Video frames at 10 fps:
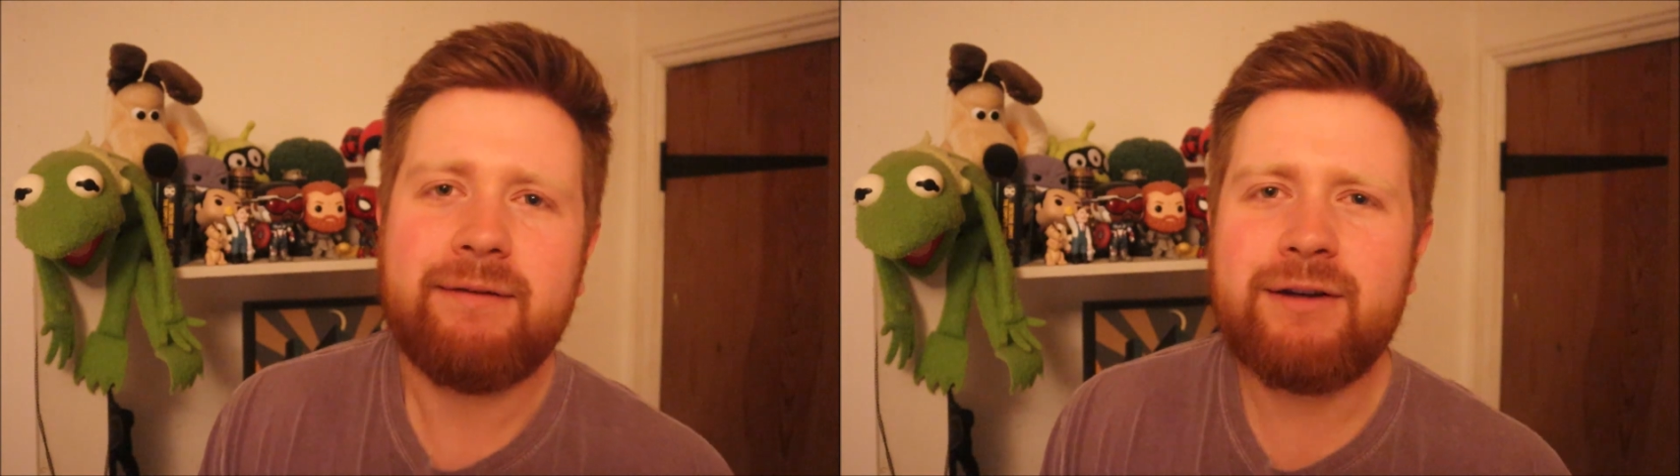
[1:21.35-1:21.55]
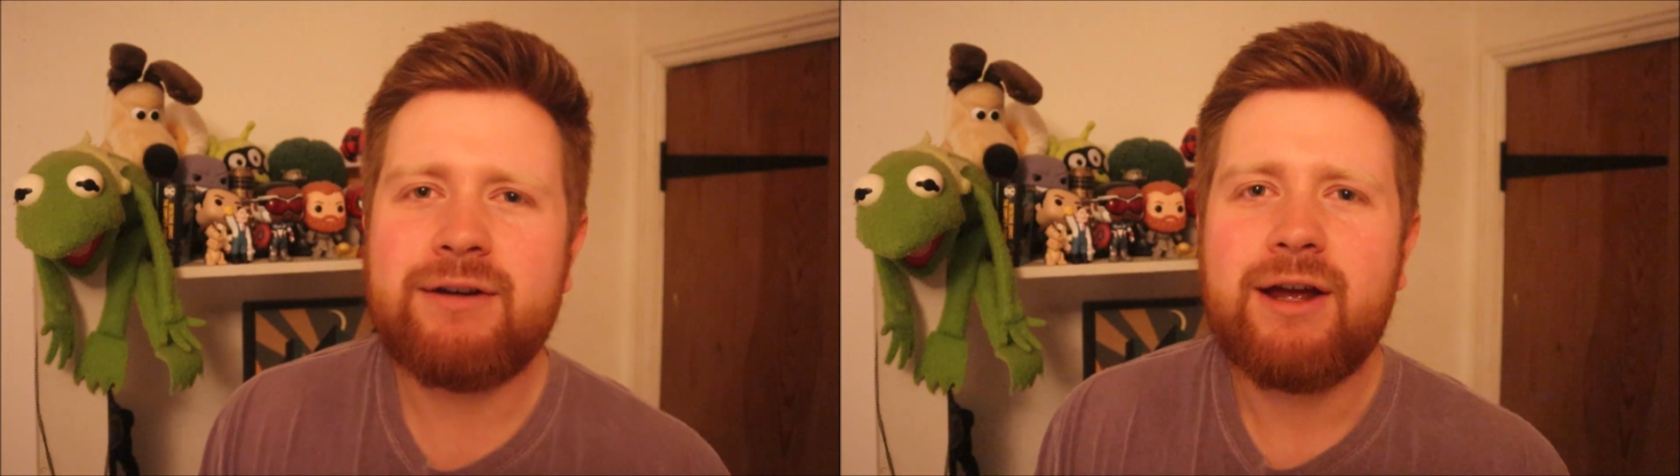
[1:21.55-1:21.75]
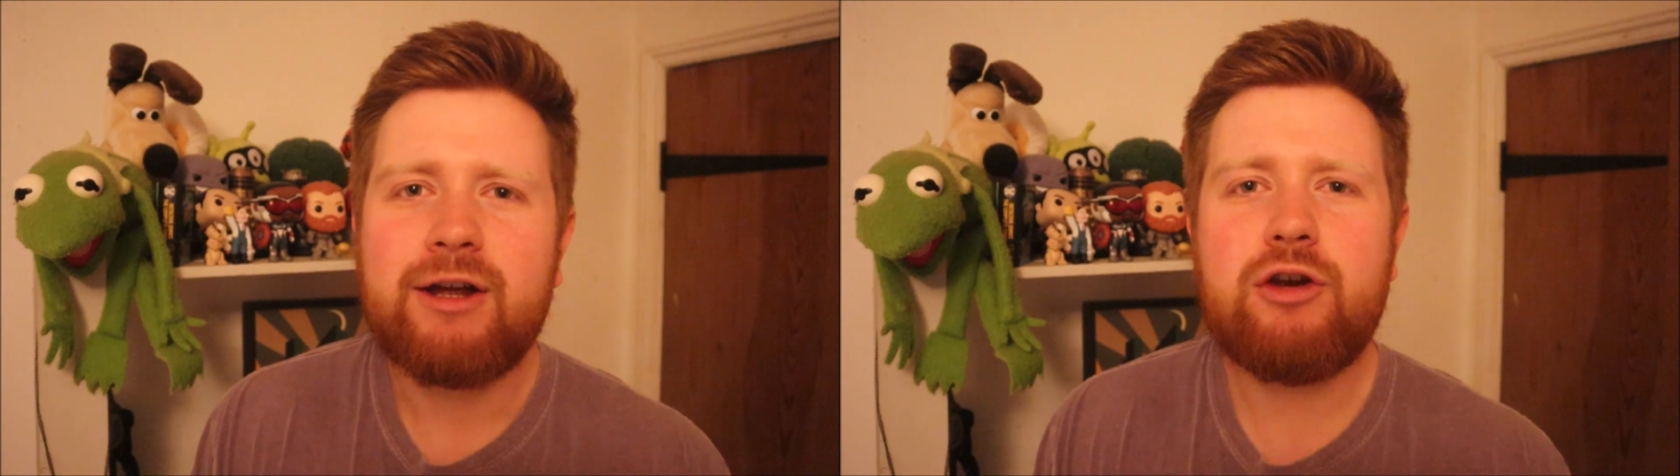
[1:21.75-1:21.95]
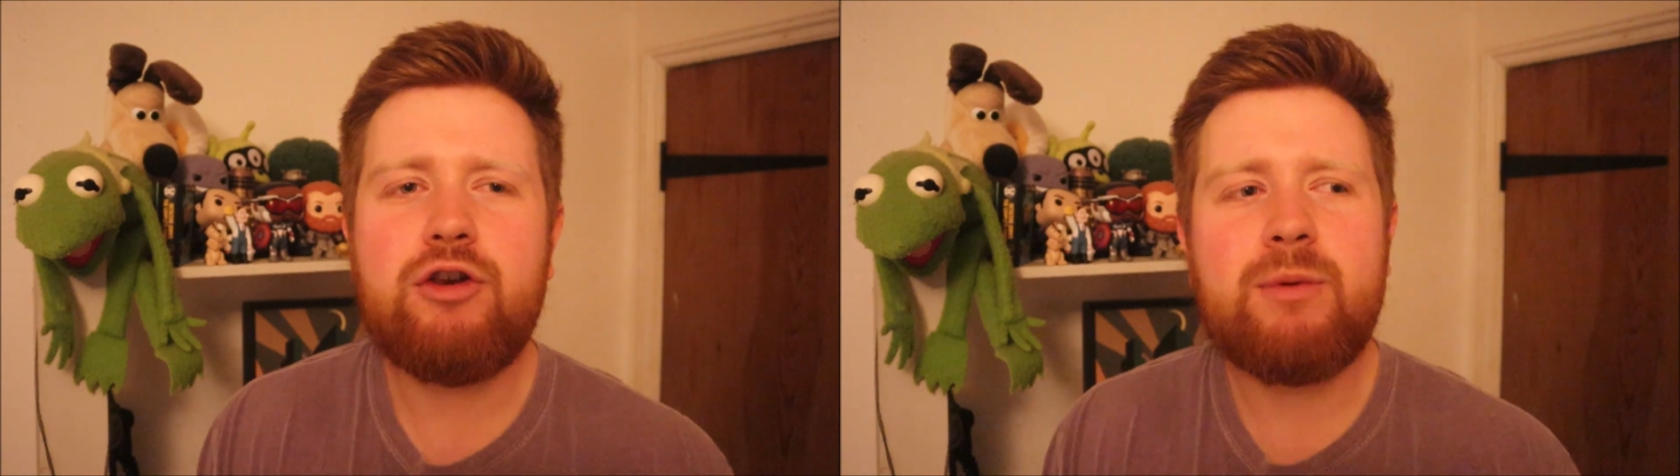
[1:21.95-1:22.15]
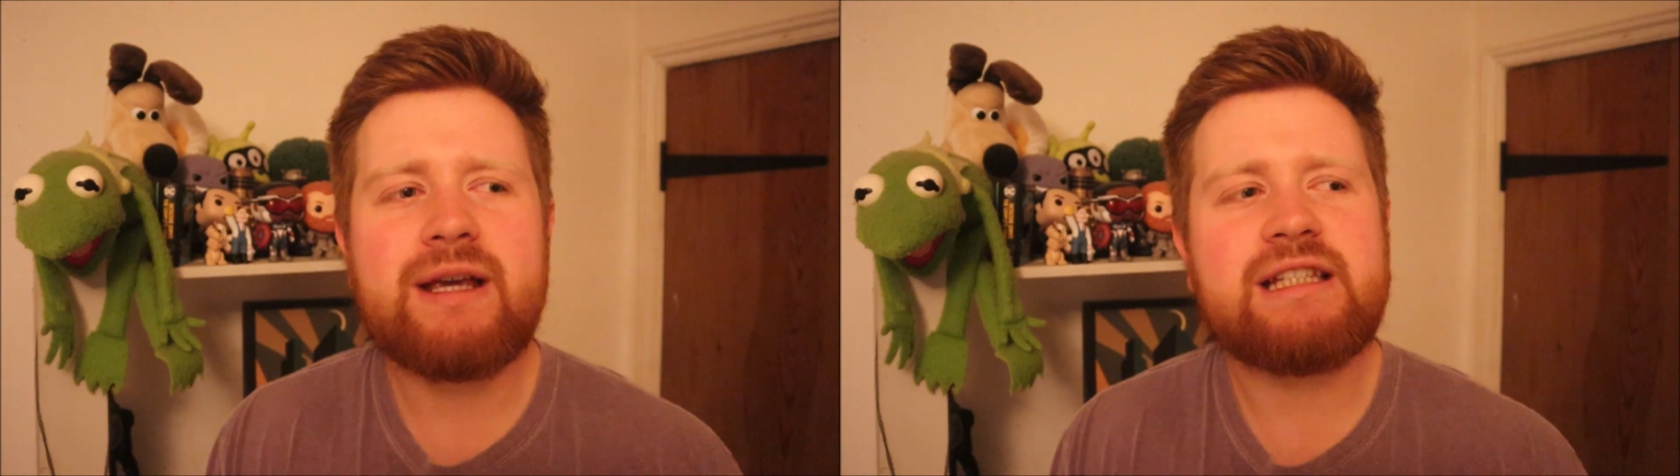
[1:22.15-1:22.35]
can
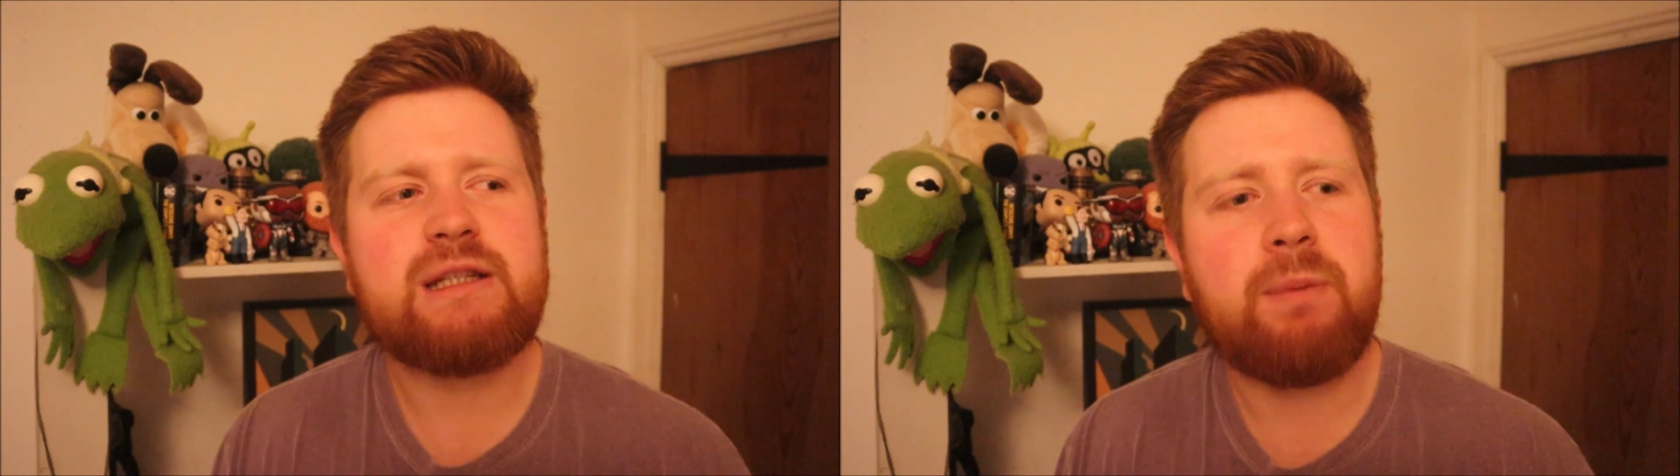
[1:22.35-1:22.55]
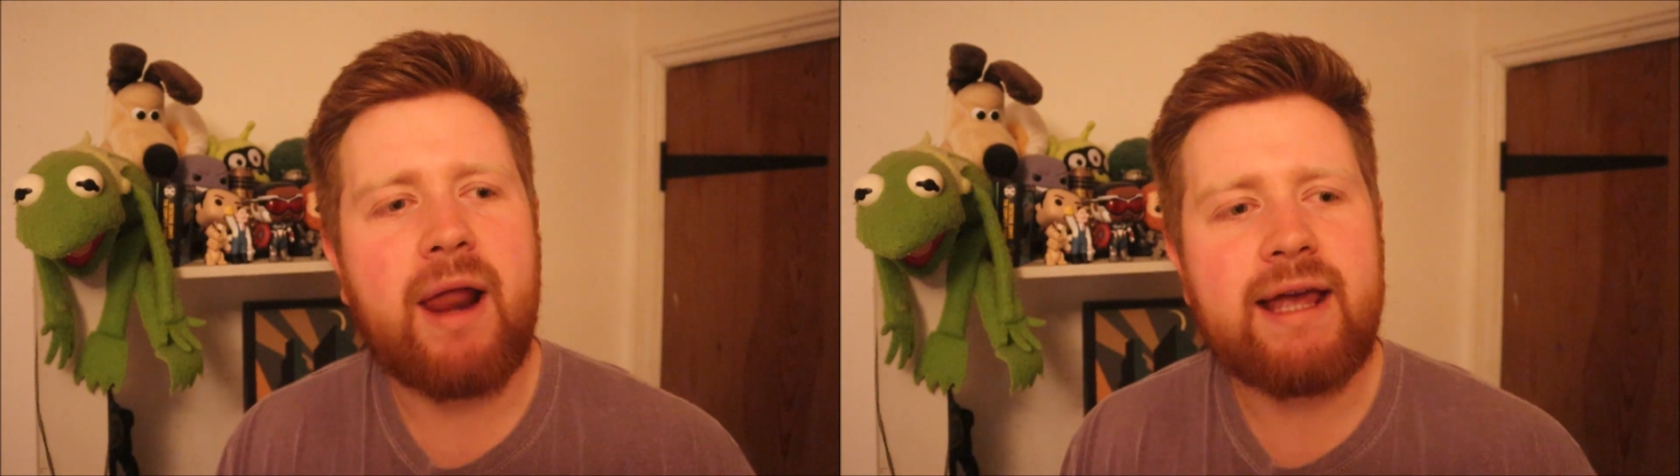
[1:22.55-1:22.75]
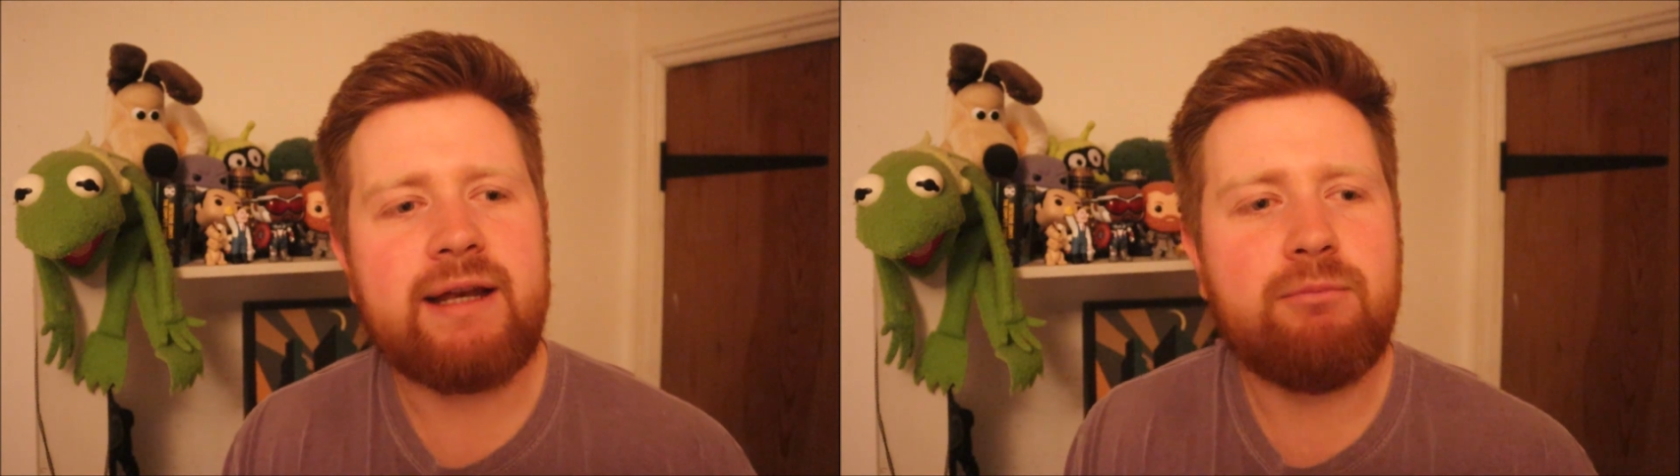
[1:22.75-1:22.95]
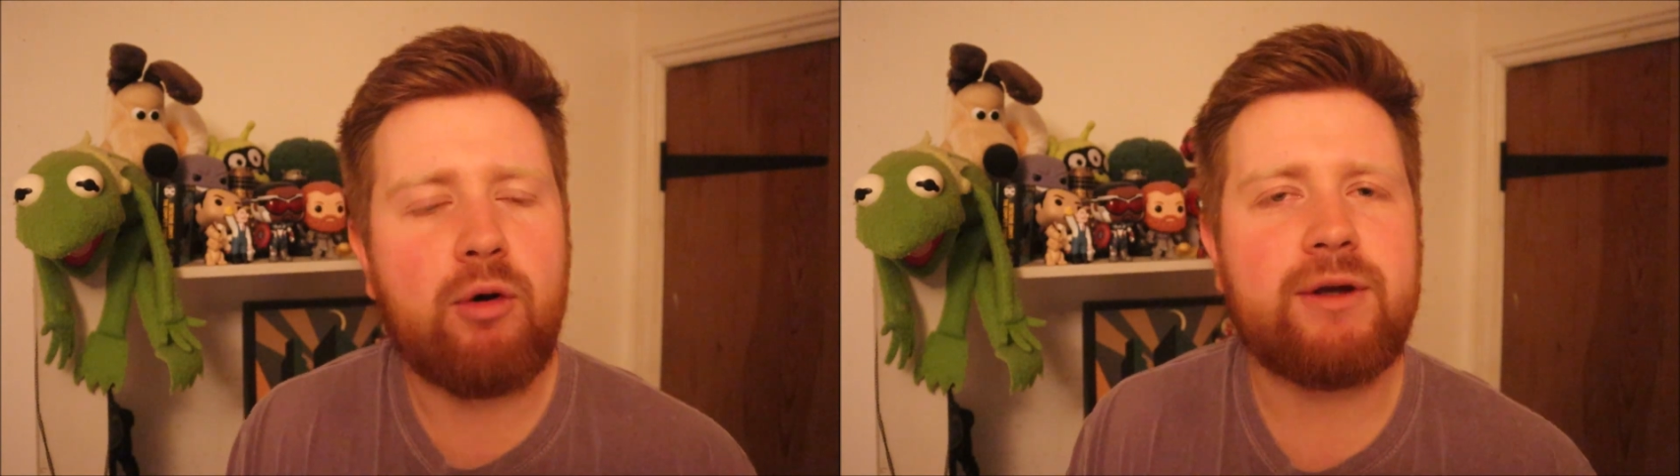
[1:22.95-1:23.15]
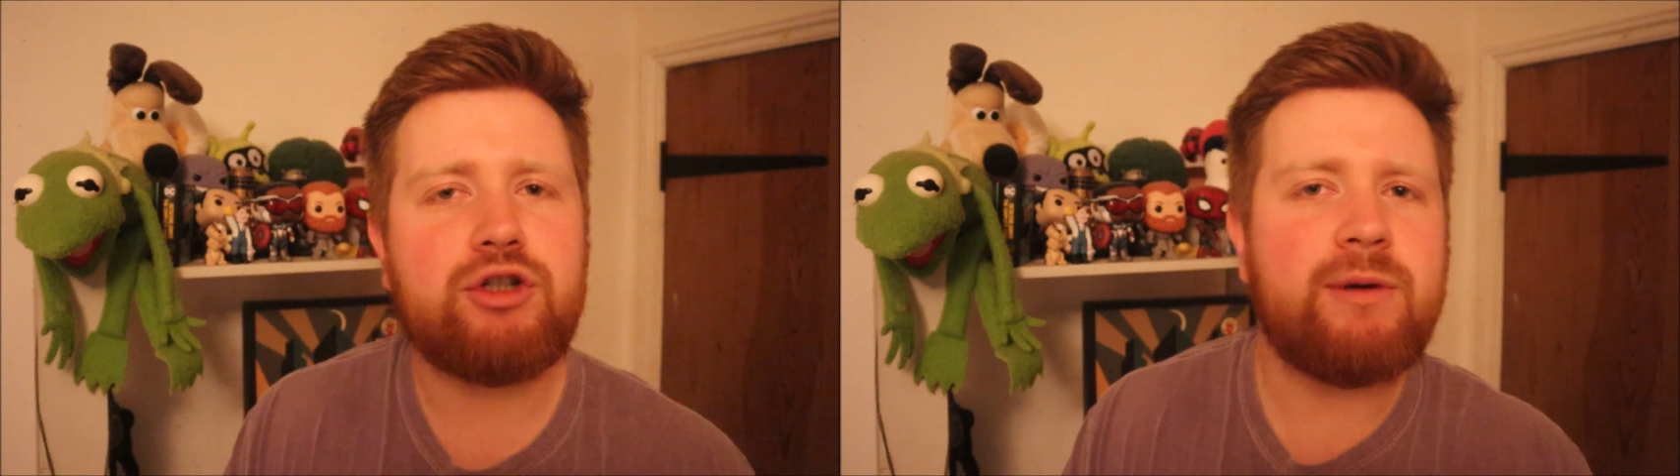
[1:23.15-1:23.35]
you explain more?